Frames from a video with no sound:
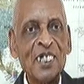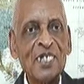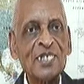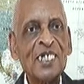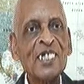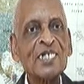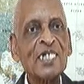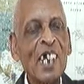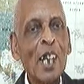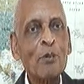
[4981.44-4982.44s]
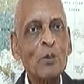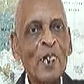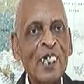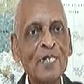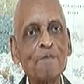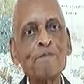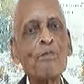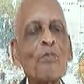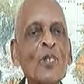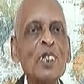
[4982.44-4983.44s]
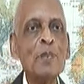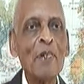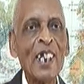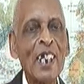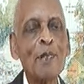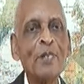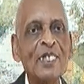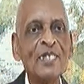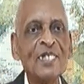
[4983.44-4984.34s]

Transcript: Scale said half a pound. He might have a